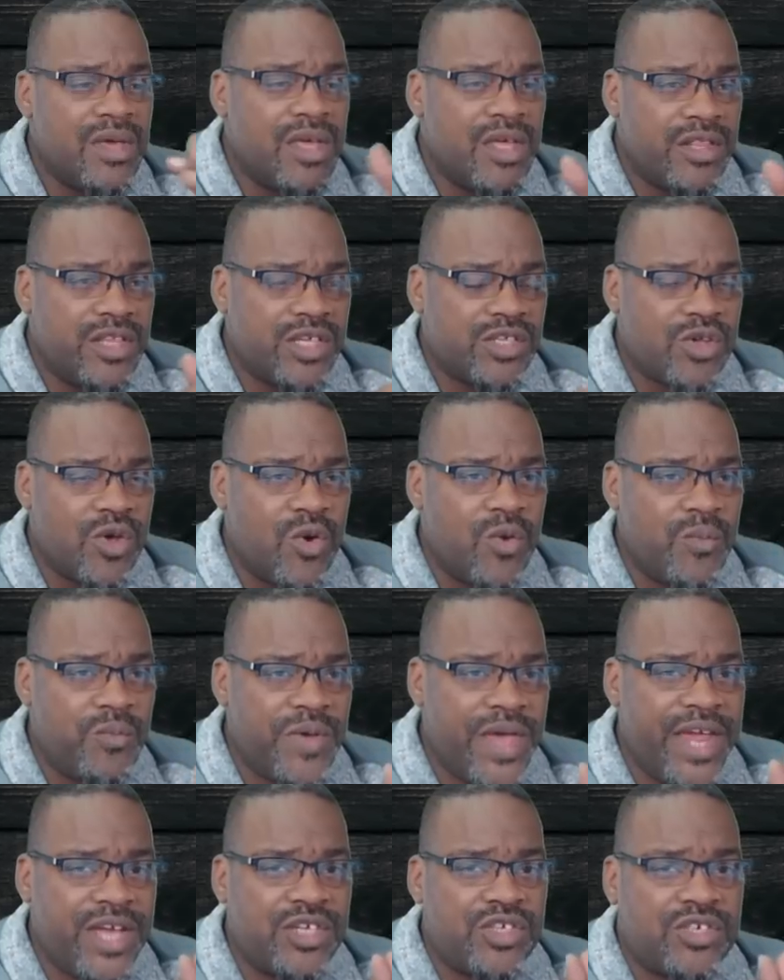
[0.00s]
this
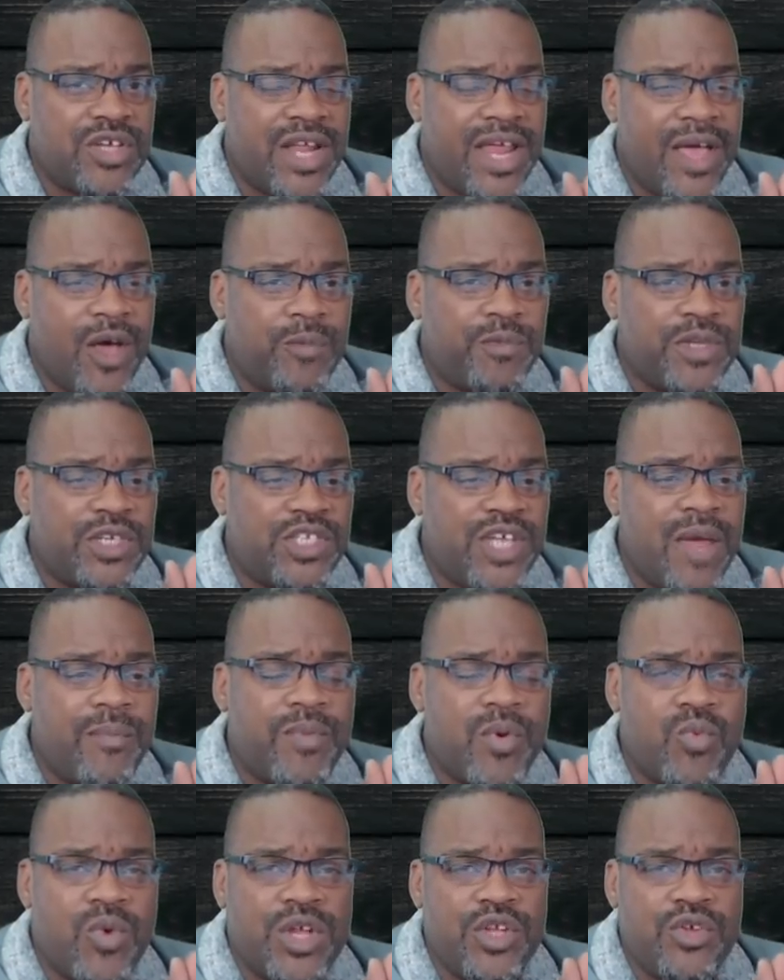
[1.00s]
homepage is going to help to
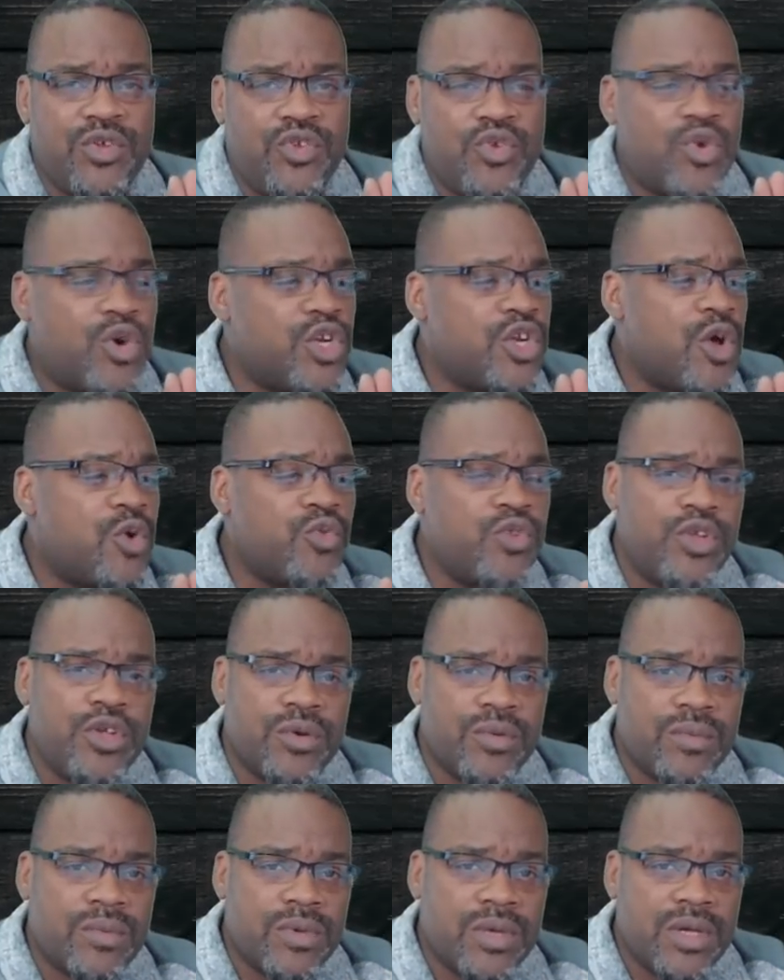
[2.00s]
temper what you do or don't
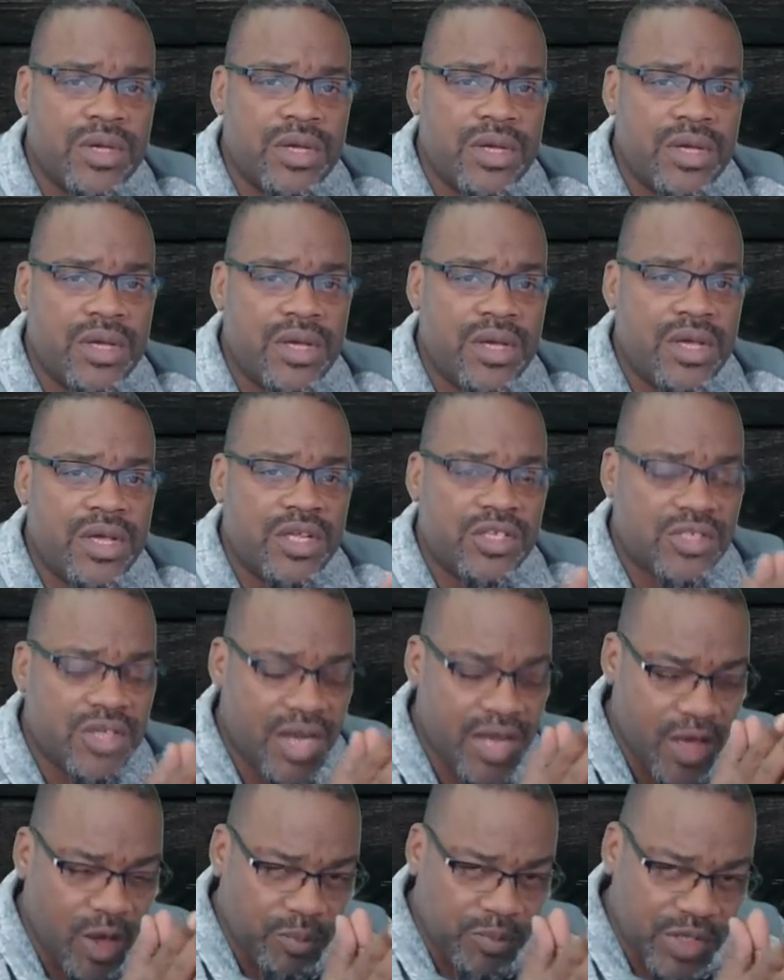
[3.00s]
do. It's
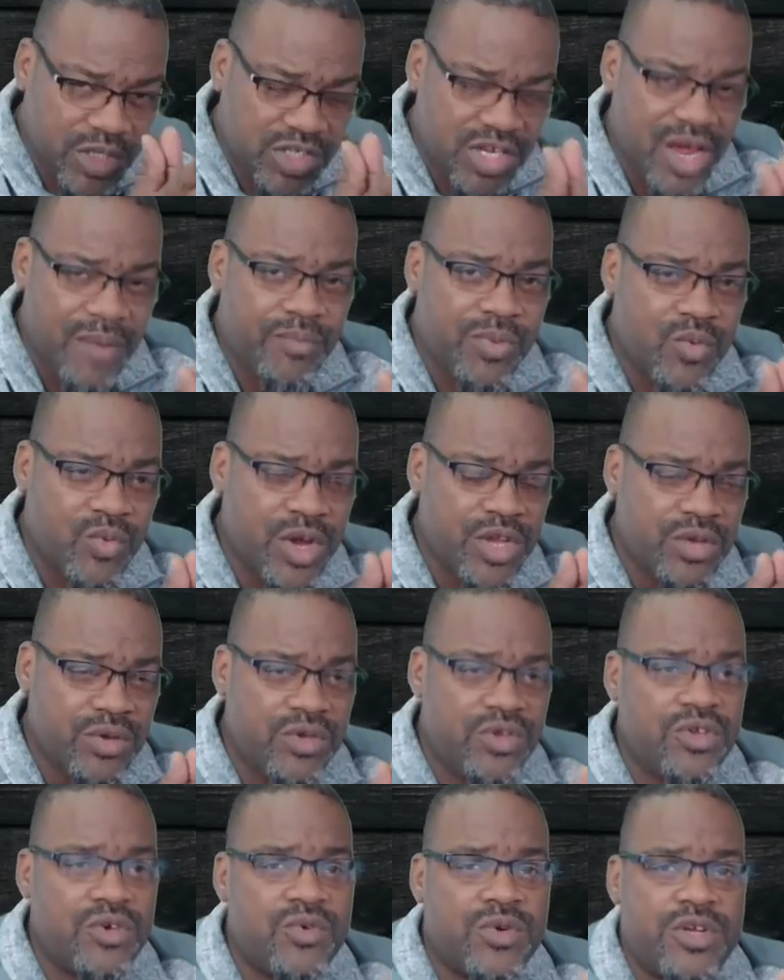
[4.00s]
going to help to temper what
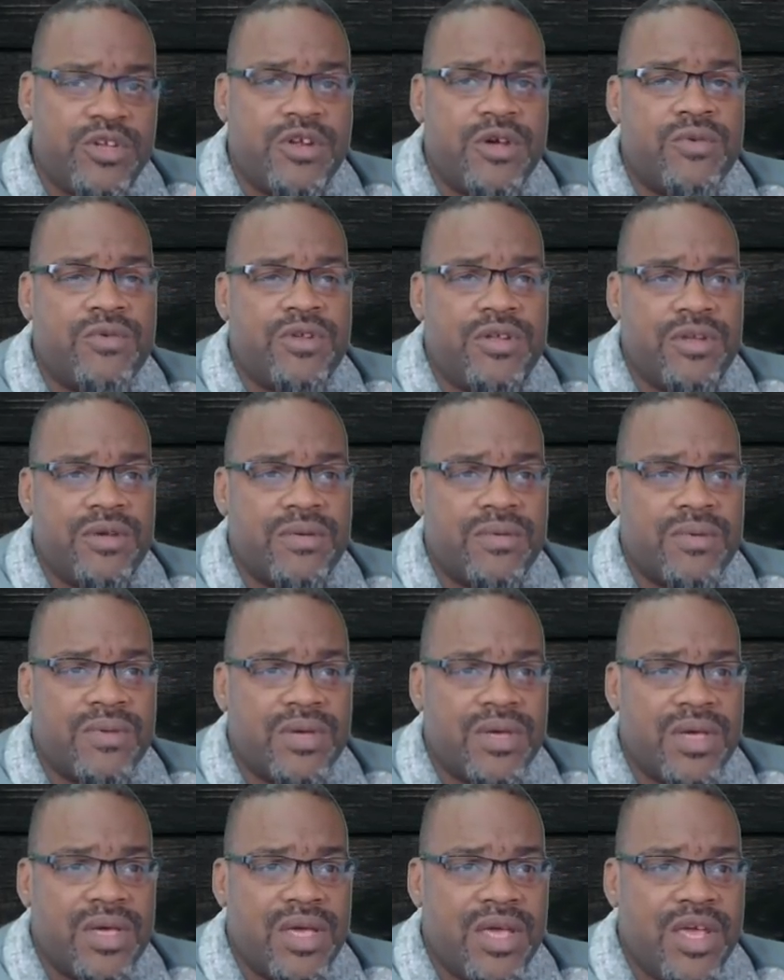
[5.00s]
you do or don't do.
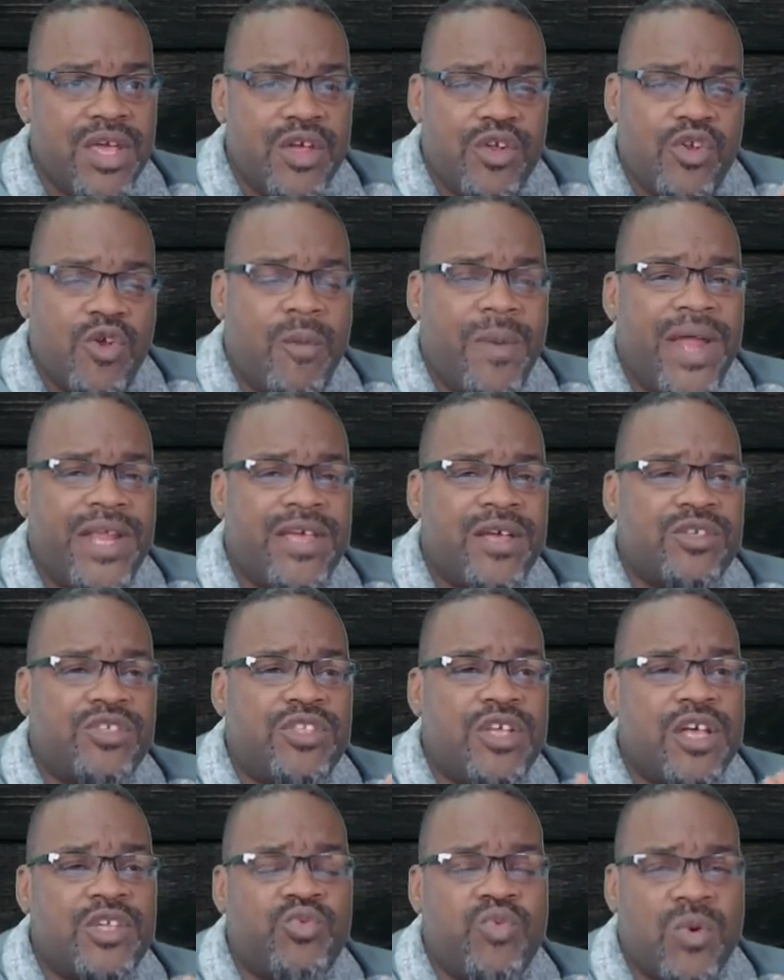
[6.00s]
Nobody else
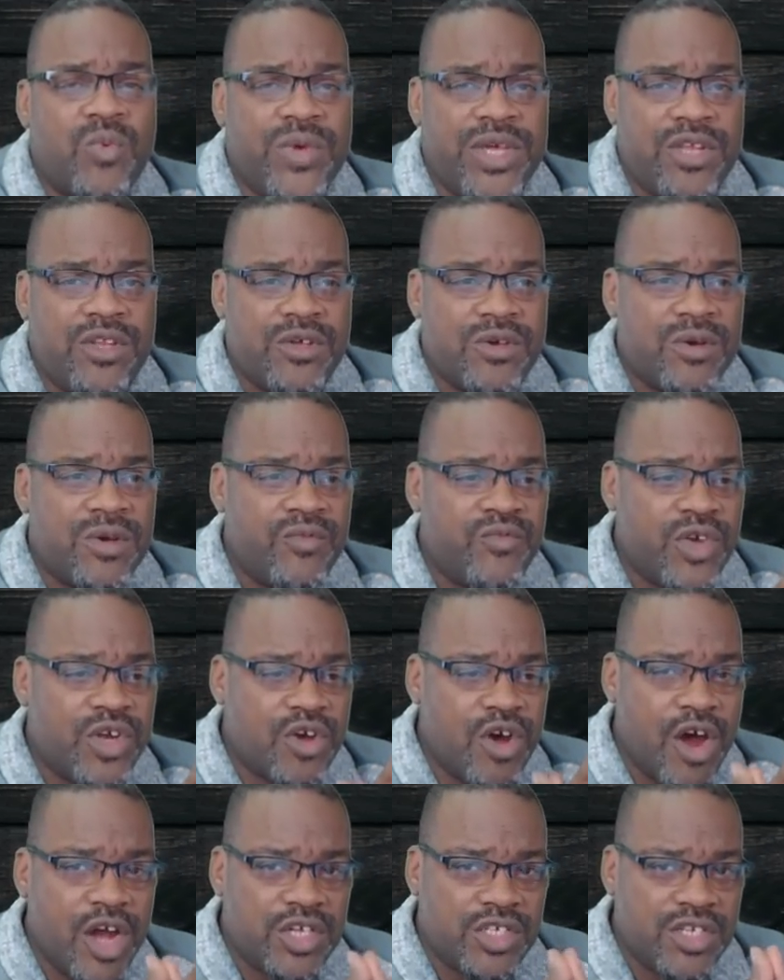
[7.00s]
does what we do in
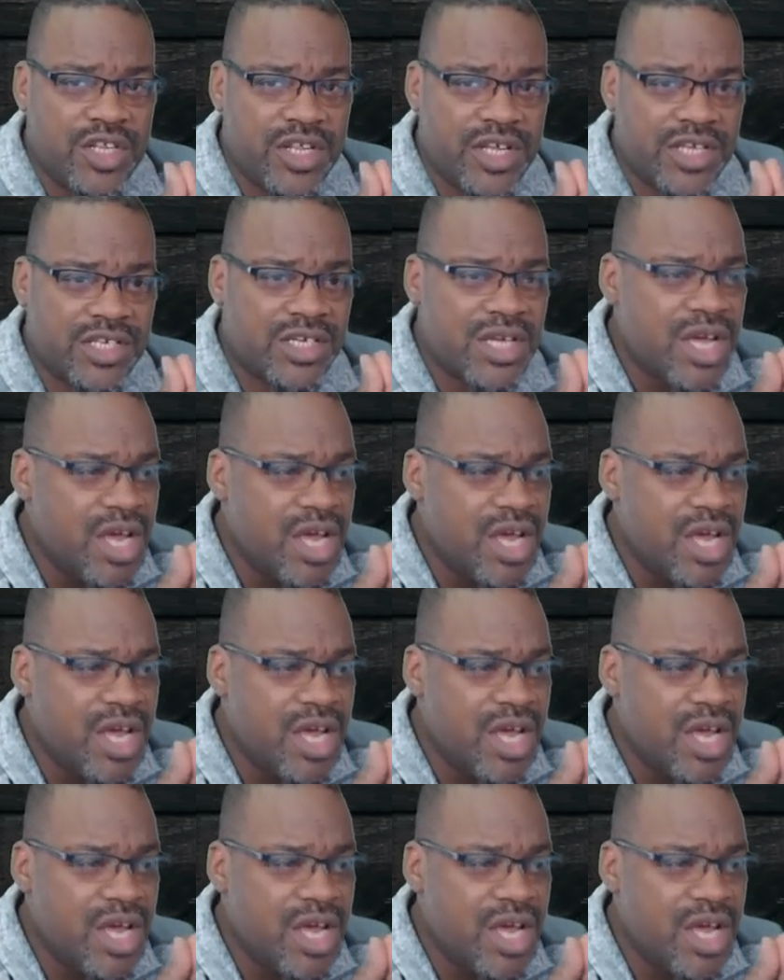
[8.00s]
regards to this.